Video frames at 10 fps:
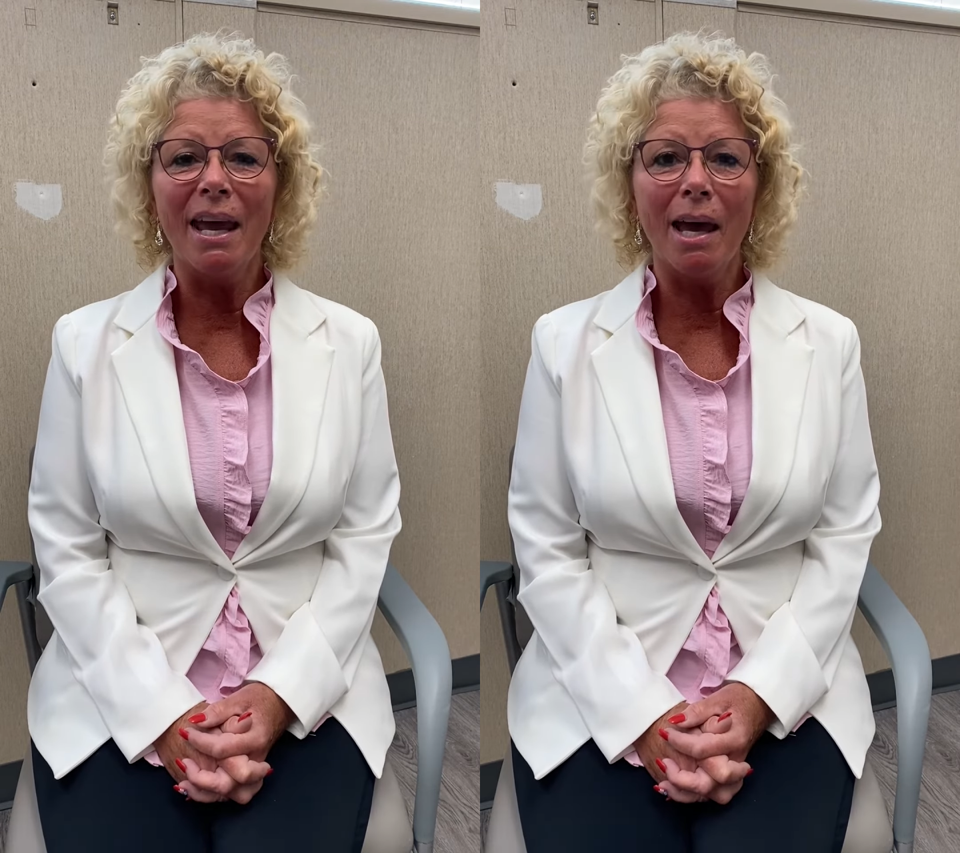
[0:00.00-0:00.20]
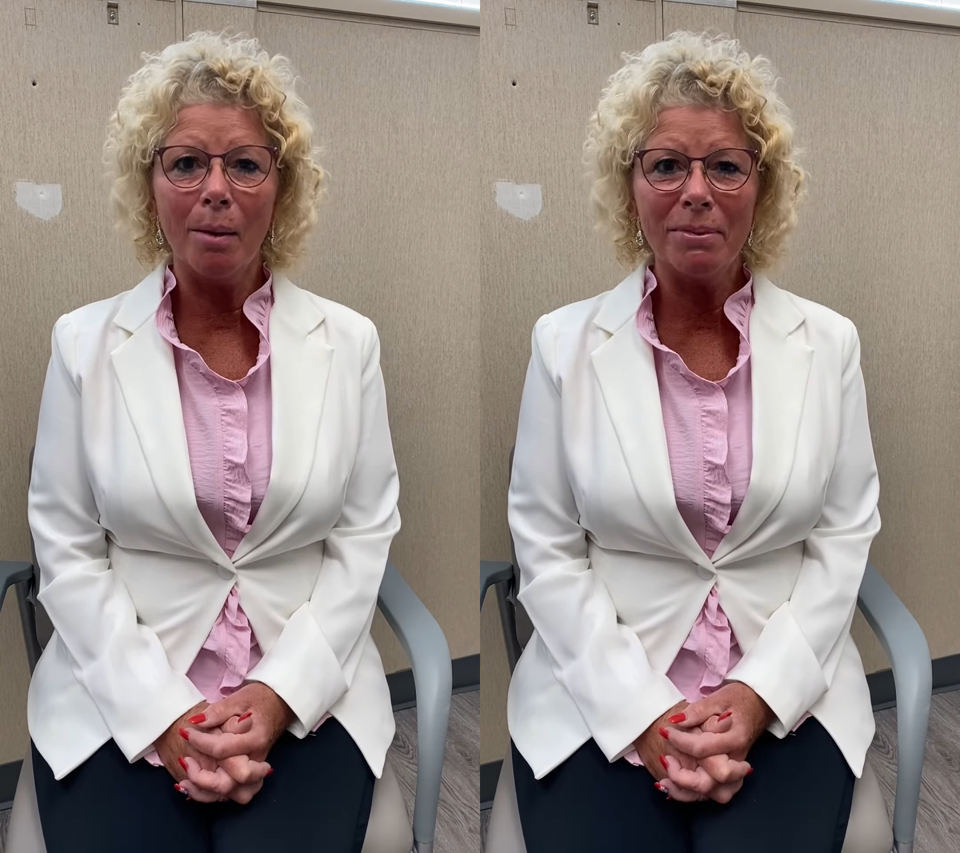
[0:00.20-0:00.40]

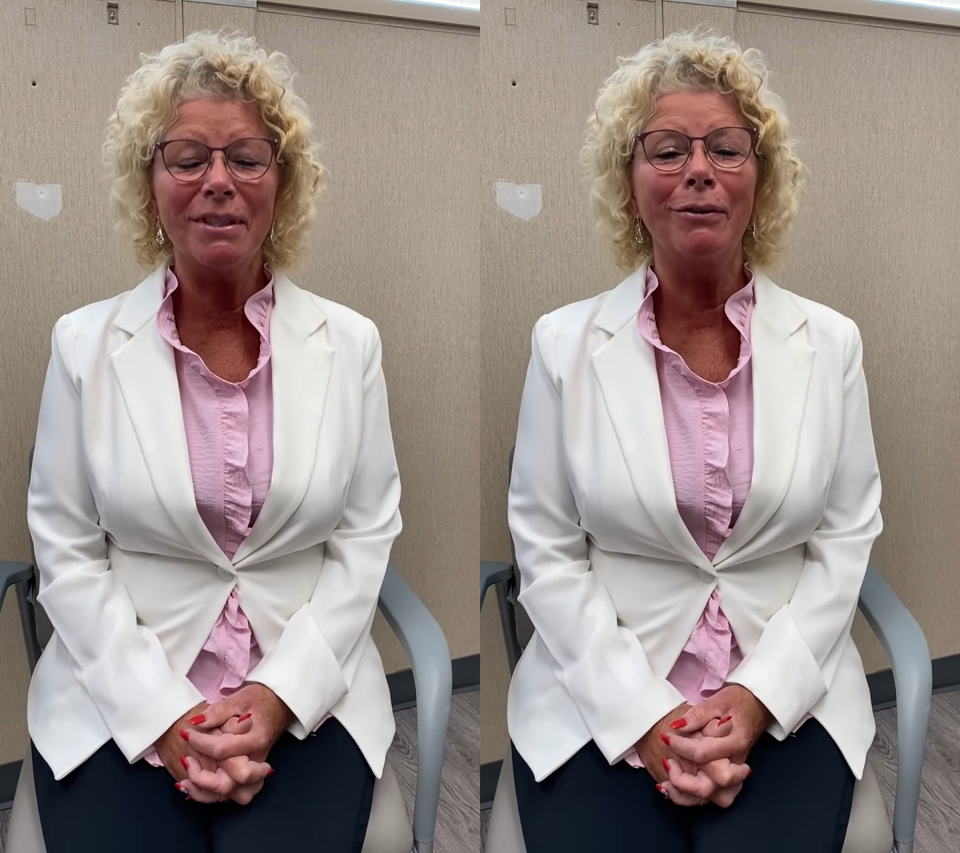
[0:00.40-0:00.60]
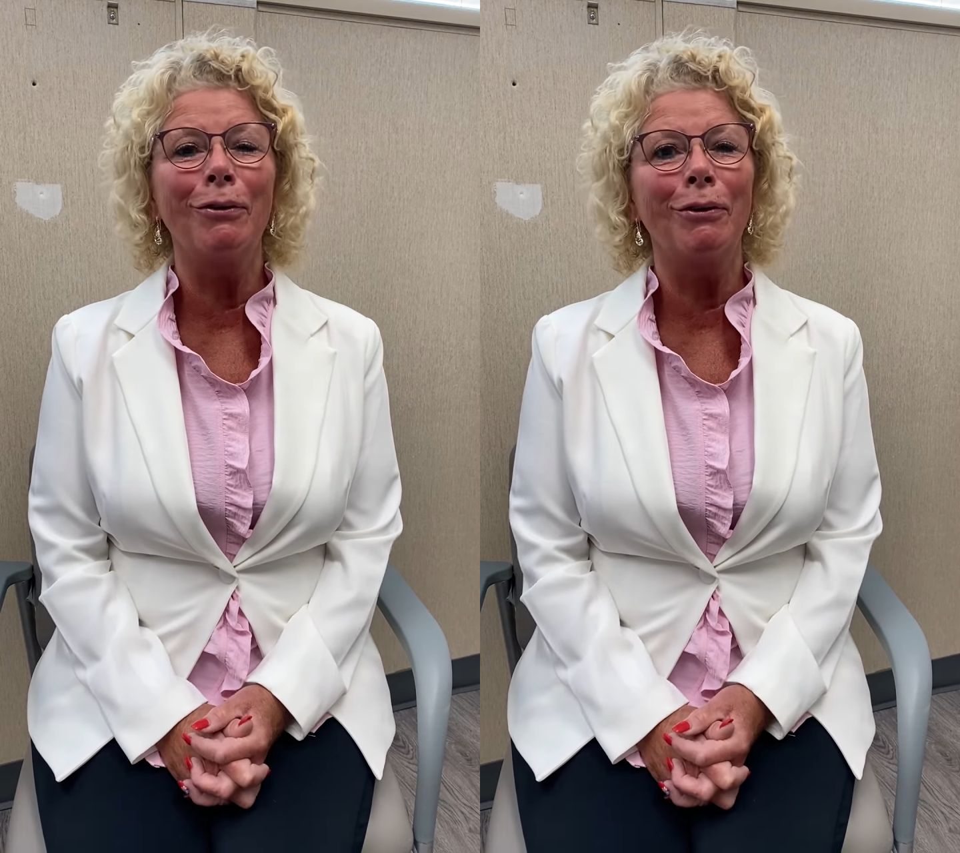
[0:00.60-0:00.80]

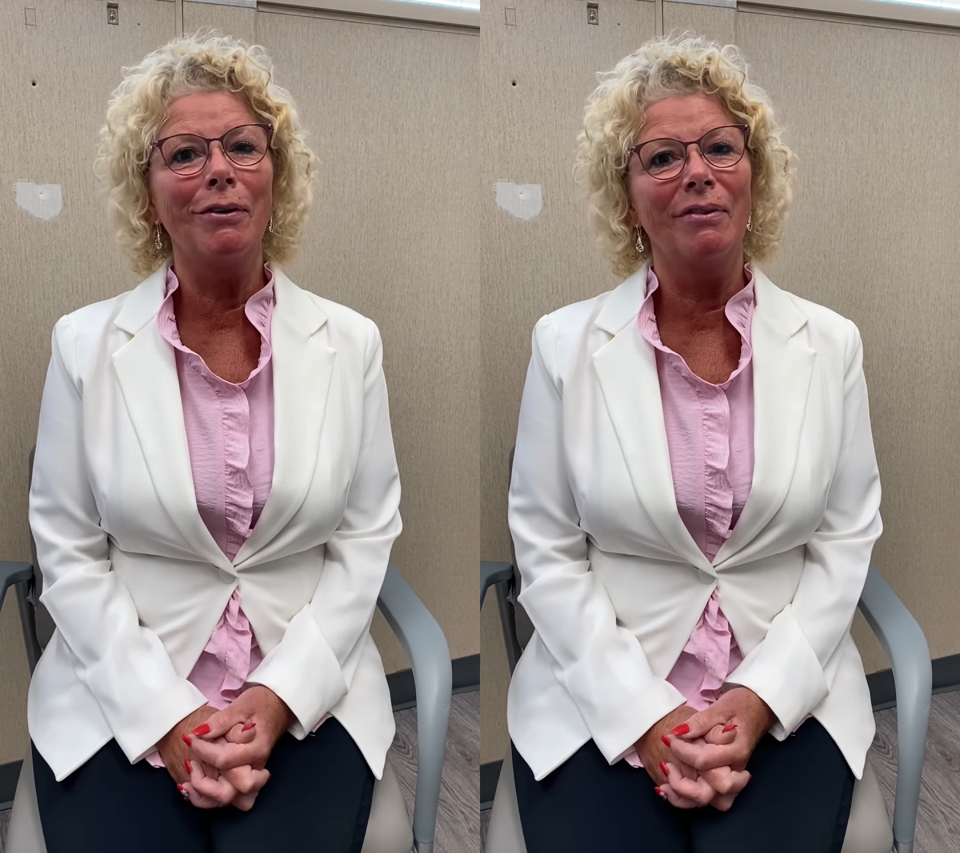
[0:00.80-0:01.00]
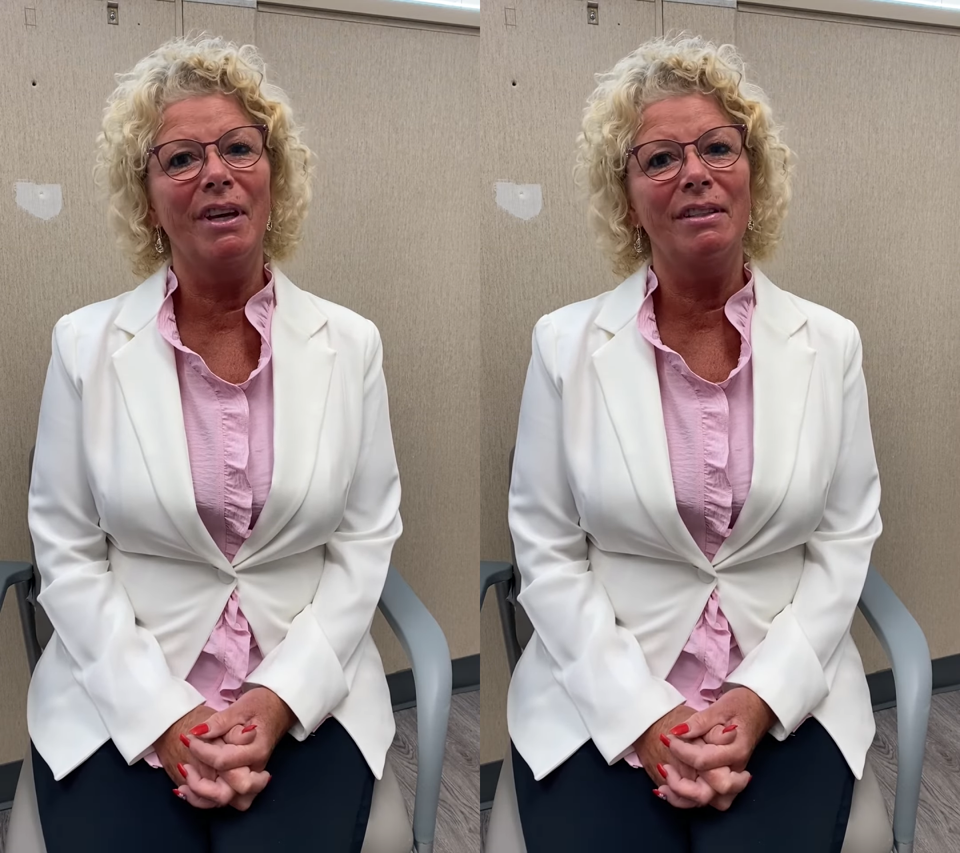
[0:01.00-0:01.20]
absolutely
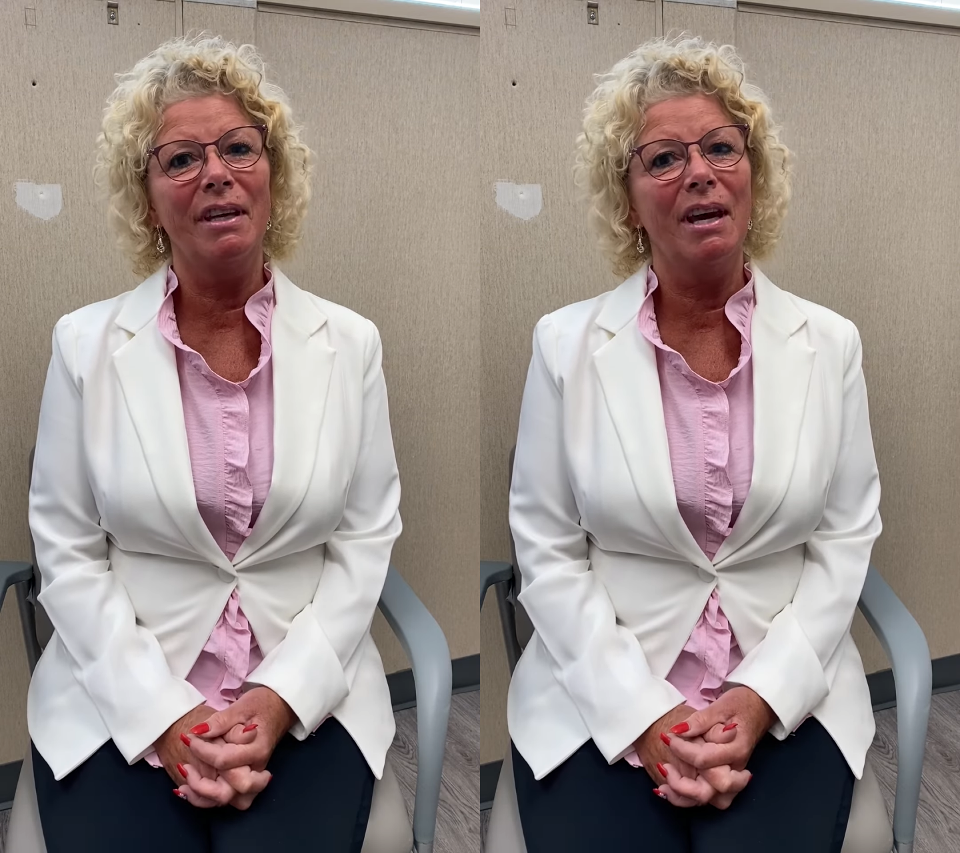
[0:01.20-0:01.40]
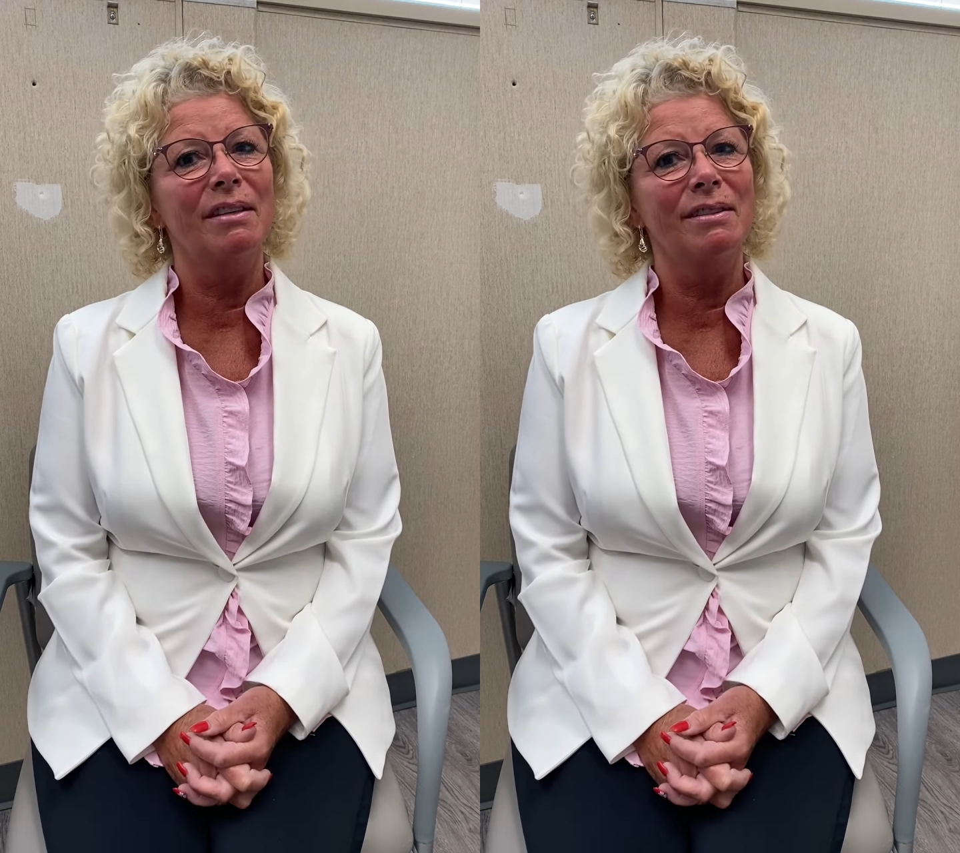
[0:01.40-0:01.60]

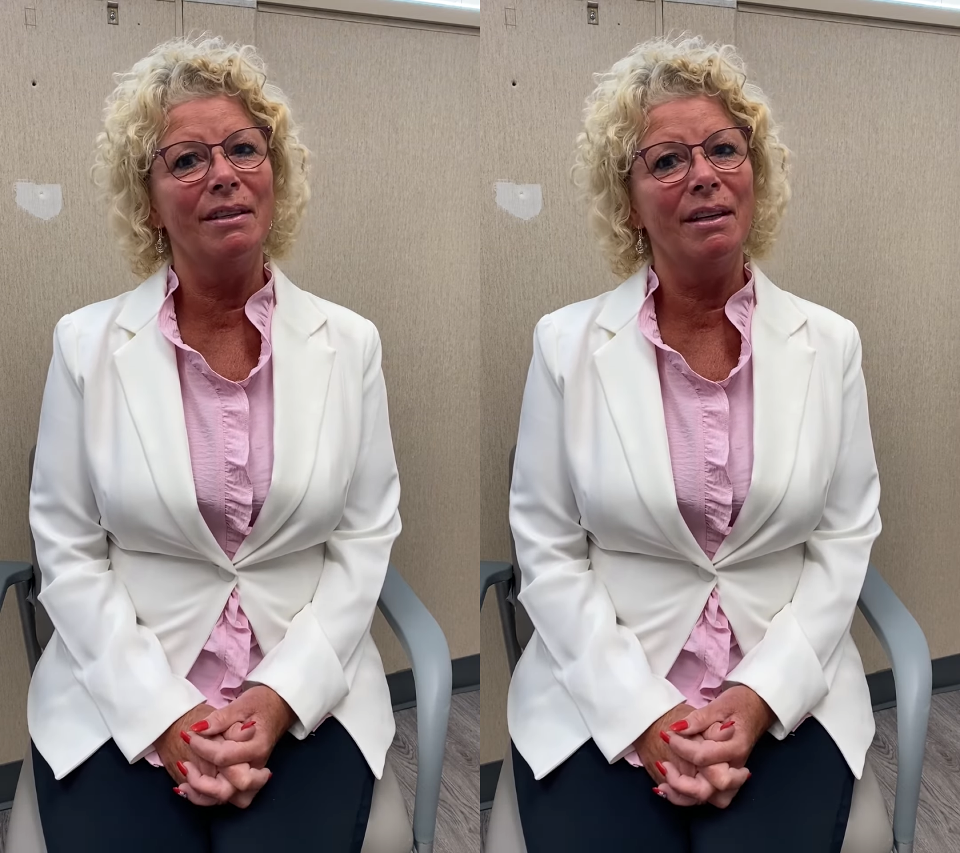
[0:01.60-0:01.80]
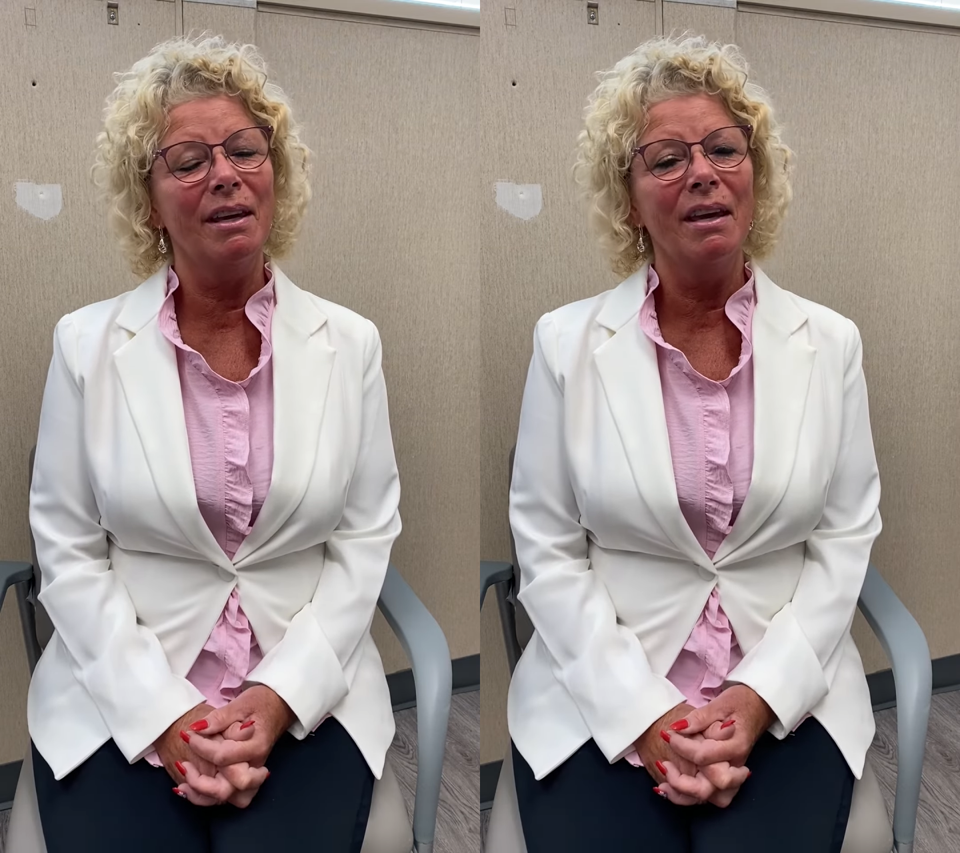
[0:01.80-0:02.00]

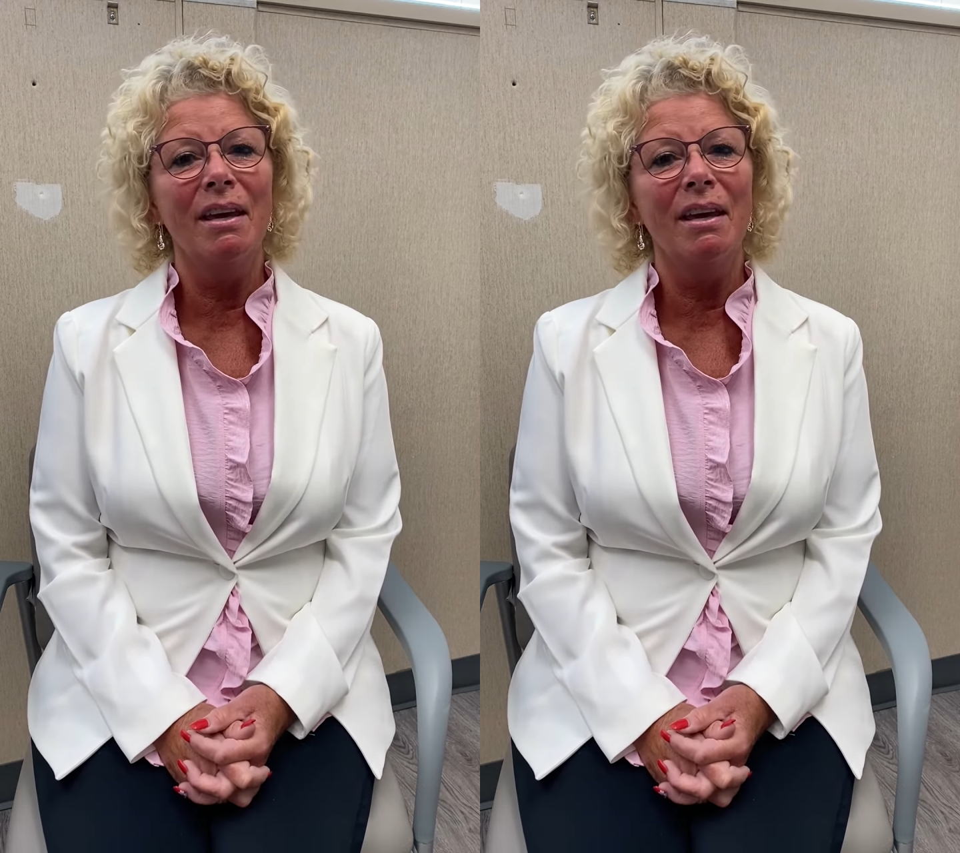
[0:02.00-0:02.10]
fantastic.